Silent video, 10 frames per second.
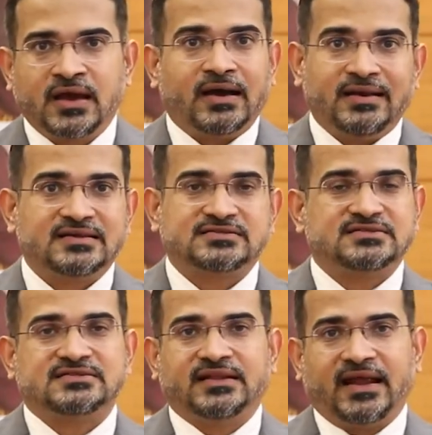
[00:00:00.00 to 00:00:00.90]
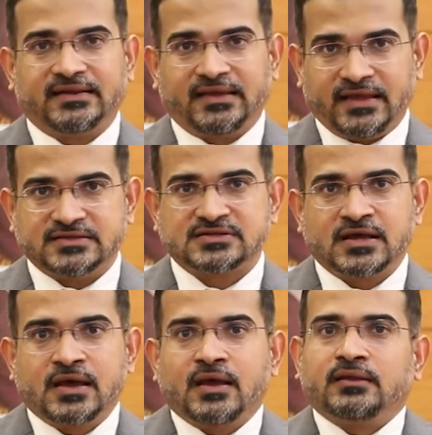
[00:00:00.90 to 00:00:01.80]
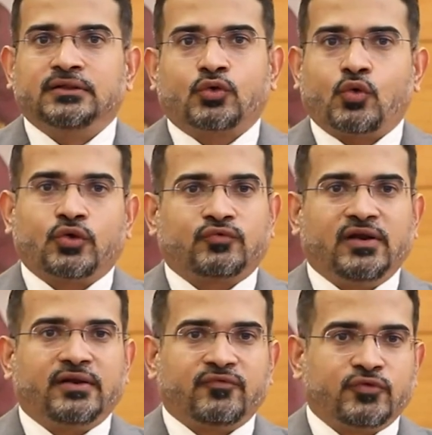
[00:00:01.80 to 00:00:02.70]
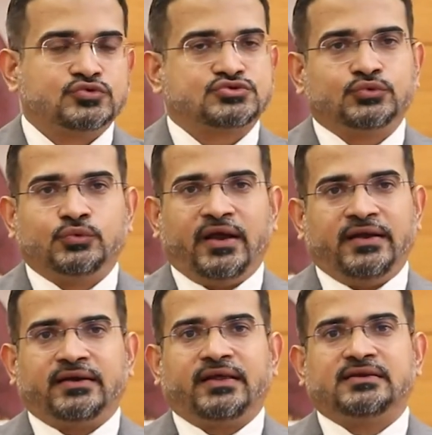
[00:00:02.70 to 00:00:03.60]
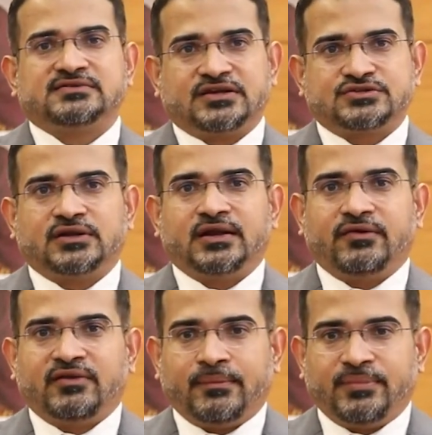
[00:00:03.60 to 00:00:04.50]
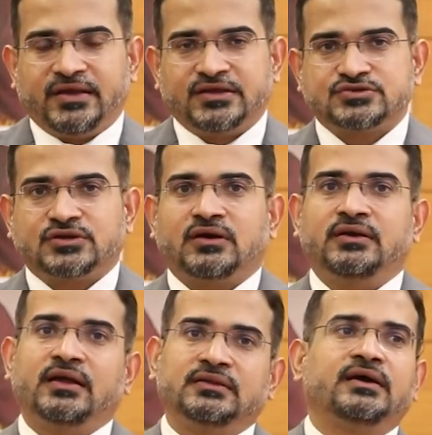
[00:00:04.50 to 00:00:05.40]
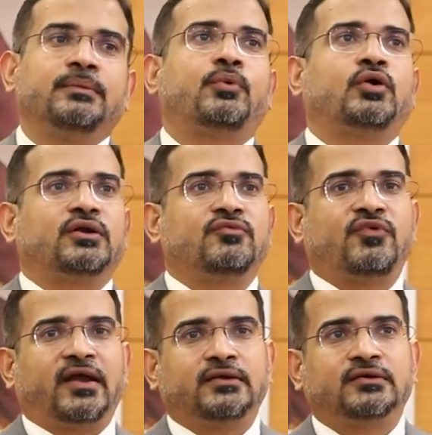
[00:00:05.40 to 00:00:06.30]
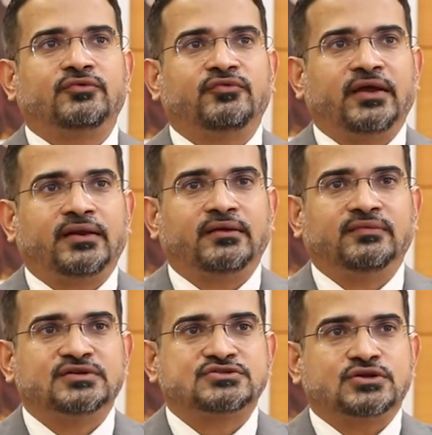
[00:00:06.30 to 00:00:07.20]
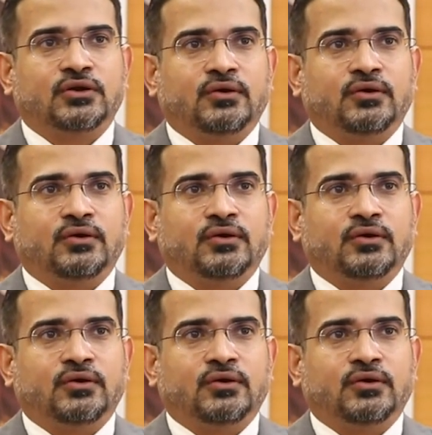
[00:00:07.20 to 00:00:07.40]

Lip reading: Unless it's that case, the court will refuse to entertain a Section 11 application. Another important factor where this